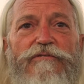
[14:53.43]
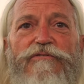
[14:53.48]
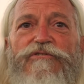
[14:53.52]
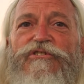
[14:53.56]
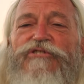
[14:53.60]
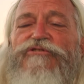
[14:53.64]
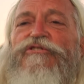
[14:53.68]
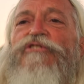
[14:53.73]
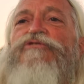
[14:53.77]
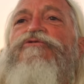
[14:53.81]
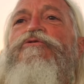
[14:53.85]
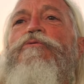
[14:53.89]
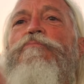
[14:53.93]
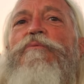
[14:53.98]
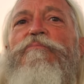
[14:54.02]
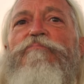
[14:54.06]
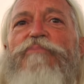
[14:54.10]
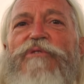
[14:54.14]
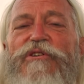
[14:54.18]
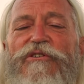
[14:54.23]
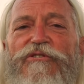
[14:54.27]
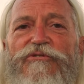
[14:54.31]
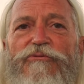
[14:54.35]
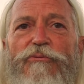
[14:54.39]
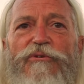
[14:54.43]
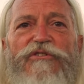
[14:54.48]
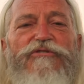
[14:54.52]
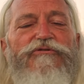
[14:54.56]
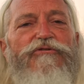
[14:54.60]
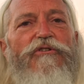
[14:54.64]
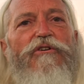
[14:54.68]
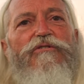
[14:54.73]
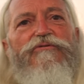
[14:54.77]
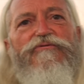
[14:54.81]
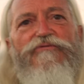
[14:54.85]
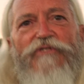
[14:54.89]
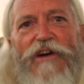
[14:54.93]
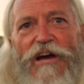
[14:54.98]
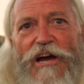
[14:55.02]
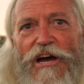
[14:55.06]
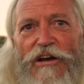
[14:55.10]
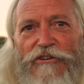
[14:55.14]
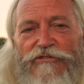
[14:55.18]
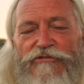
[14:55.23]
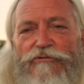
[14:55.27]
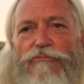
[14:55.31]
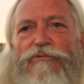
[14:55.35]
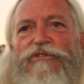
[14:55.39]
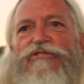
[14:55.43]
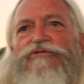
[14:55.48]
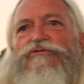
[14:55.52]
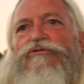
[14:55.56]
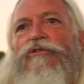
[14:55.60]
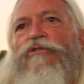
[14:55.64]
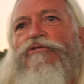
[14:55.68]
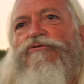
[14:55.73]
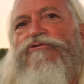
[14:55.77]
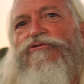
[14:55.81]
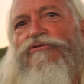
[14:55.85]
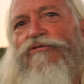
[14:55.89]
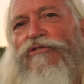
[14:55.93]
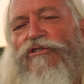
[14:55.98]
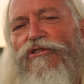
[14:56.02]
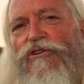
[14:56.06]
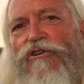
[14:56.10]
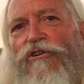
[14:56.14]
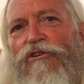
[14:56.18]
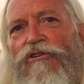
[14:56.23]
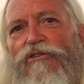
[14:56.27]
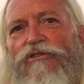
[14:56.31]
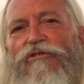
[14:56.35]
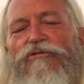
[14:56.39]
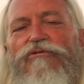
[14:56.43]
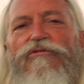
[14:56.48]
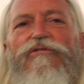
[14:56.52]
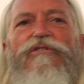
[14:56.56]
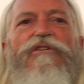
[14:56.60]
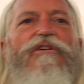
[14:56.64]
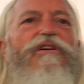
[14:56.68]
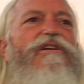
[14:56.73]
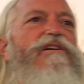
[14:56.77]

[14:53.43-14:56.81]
Just like human beings, we can talk fast or we can talk slow.